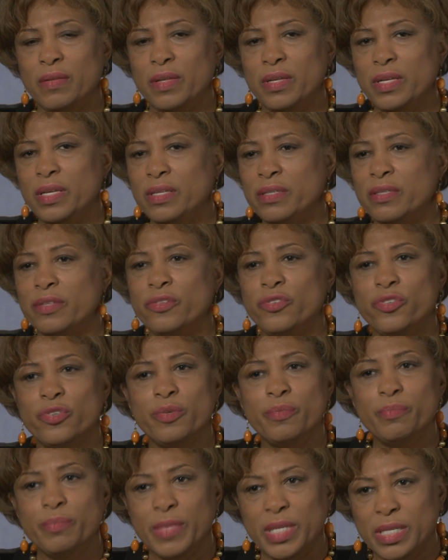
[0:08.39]
is a
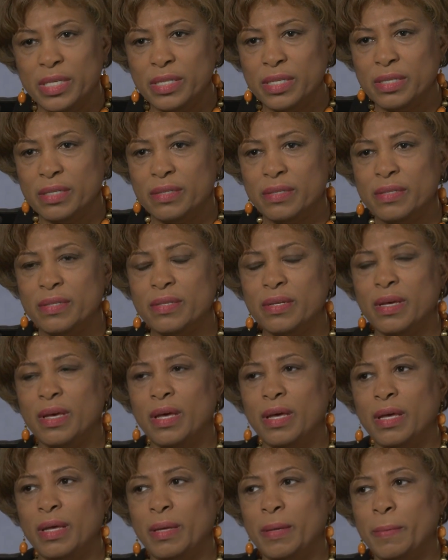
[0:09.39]
tremendous
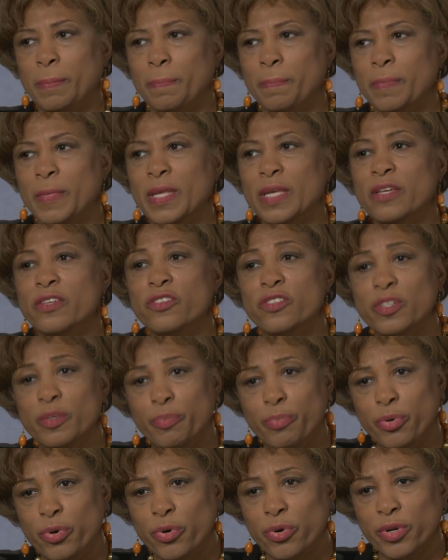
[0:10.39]

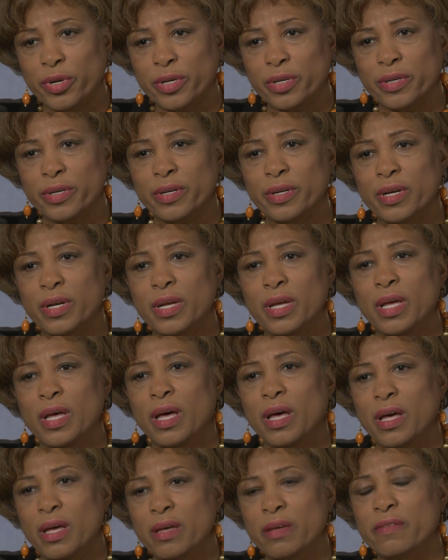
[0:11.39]
supporter
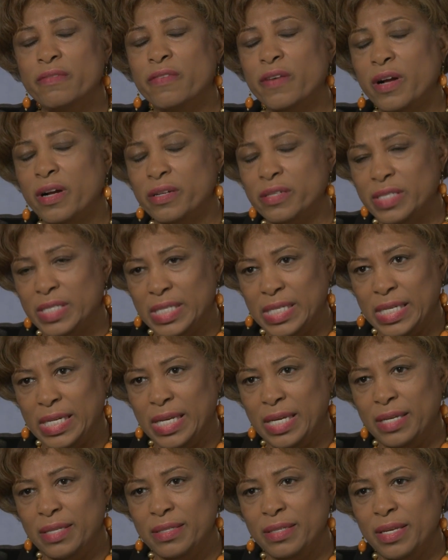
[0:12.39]
of our
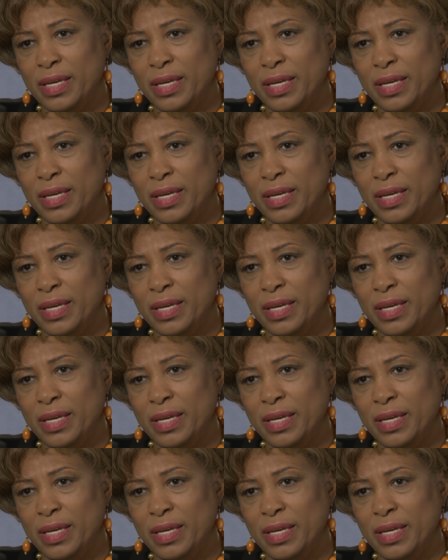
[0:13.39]
cities.